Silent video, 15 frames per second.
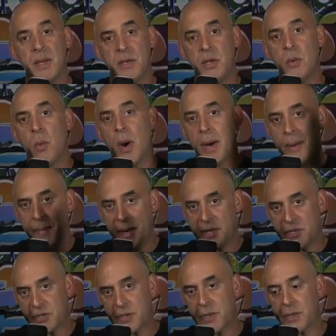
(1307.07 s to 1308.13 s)
You want to make
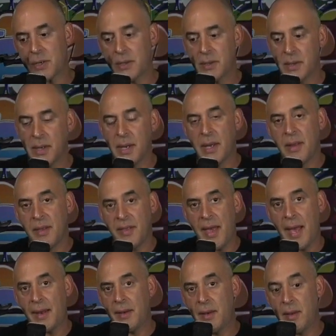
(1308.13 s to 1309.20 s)
sure
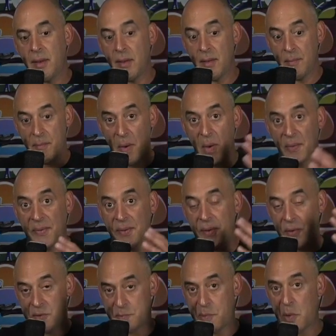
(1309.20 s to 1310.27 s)
that both of
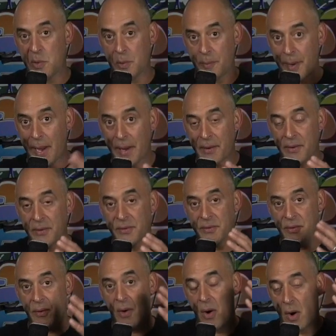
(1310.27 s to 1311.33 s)
those polar
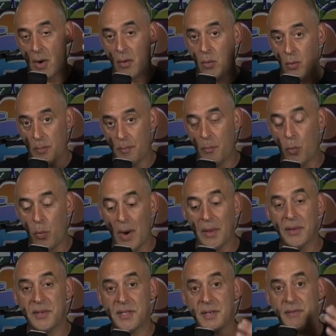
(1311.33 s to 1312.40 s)
patterns are
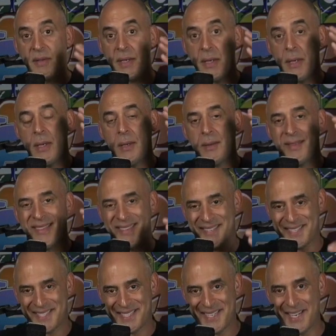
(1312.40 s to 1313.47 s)
relatively the
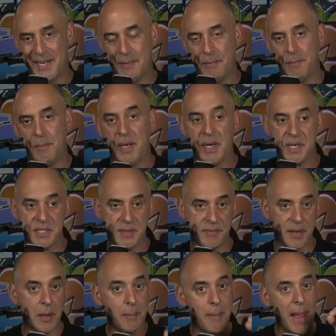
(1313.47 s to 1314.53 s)
same, because if
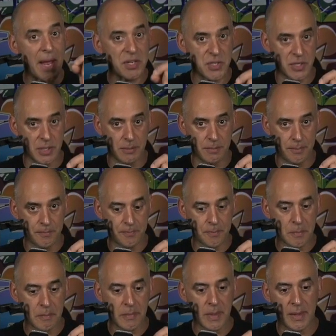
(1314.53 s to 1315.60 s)
they're matching,
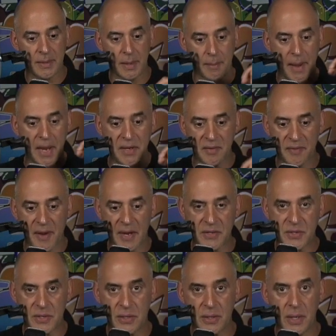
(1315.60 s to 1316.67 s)
the
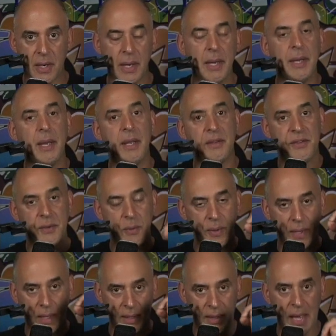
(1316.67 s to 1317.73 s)
manufacturer is
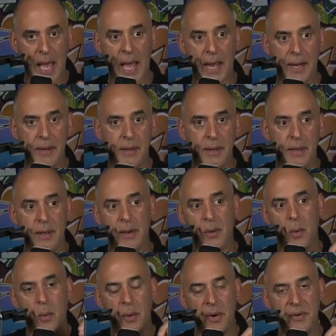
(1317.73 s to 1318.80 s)
doing a lot in
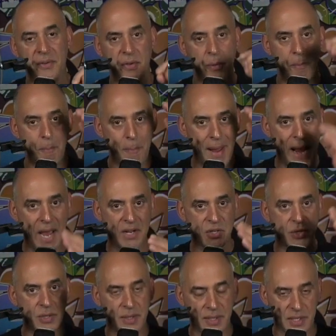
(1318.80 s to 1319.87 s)
order to
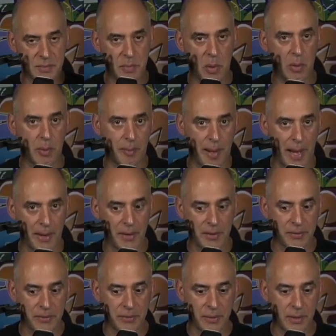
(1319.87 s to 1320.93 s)
match these polar
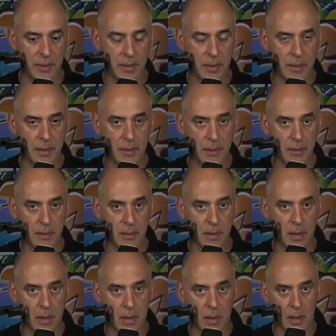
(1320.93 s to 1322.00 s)
patterns
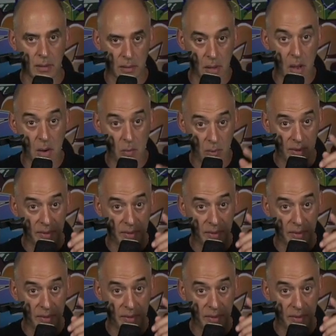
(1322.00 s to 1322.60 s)
along